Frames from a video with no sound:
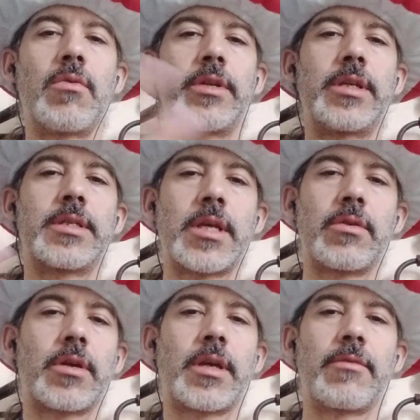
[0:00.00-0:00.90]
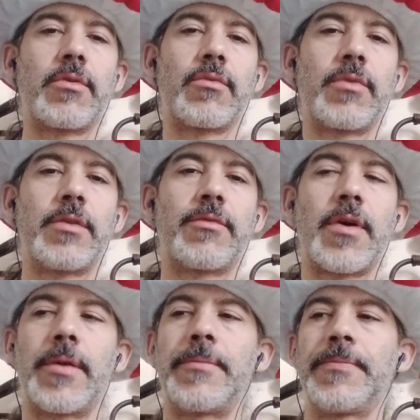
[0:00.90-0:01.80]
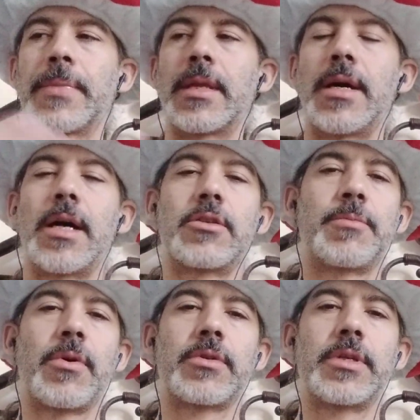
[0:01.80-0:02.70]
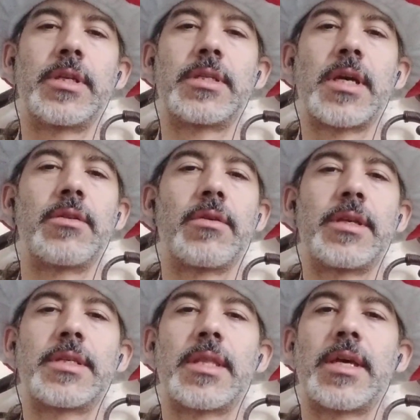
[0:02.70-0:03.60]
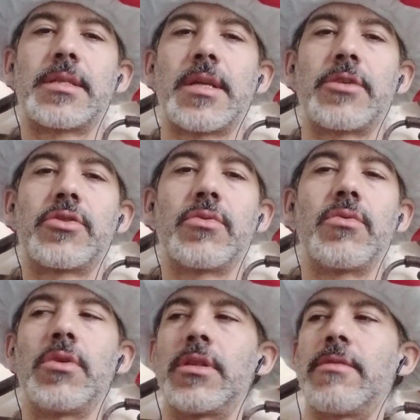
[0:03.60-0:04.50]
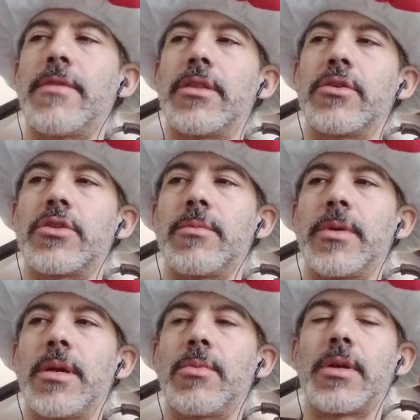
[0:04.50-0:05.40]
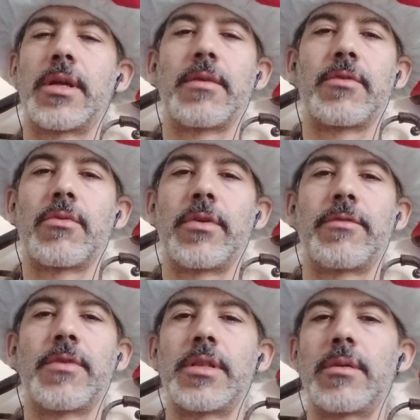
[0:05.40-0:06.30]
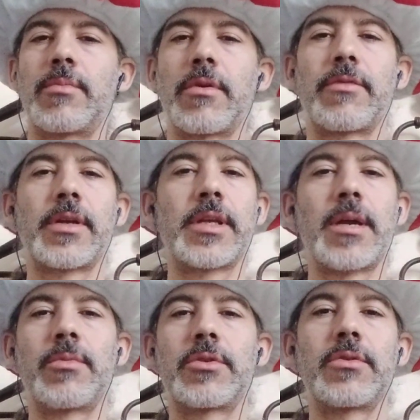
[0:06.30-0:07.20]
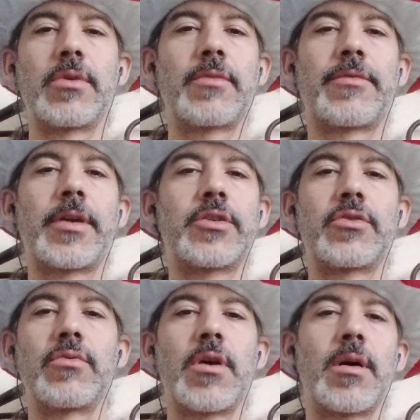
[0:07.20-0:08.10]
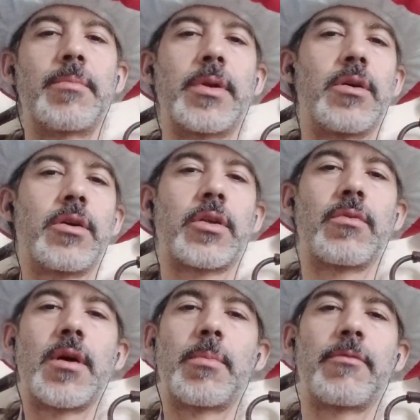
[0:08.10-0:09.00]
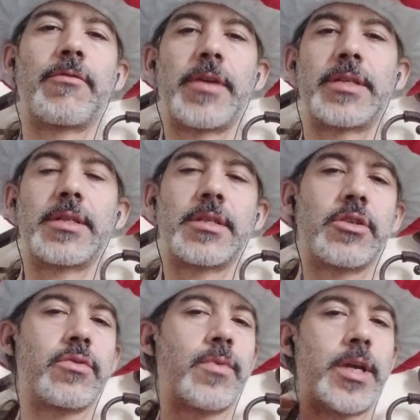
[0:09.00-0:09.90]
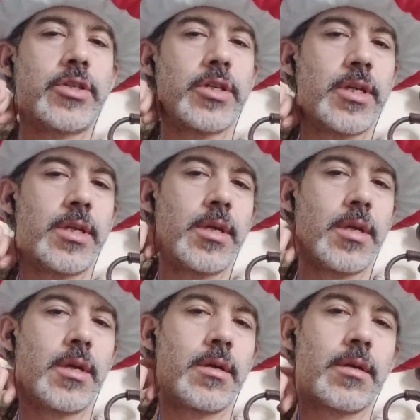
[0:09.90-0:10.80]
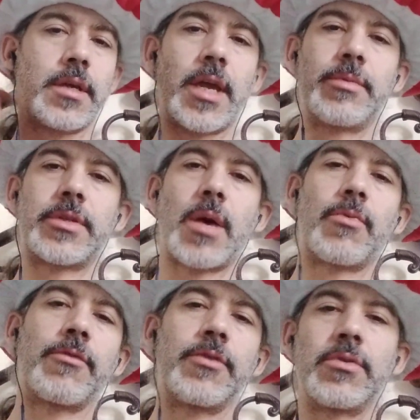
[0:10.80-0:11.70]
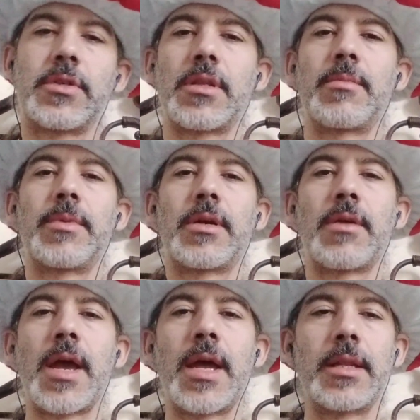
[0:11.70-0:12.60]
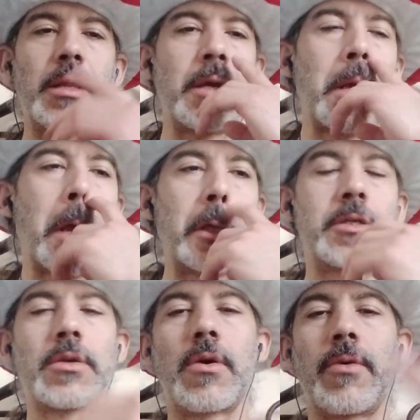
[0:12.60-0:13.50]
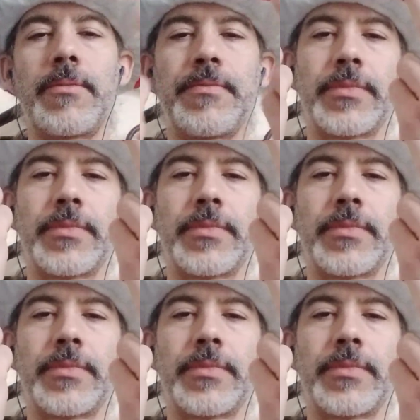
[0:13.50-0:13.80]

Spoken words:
Only Nintendo could give you a refund. I spoke to Nintendo. They said that's not true. The vendor should be able to give you a refund. They're perfectly able to fix you up and hook you up and fix the situation. GameStop refused to the bitter end. So,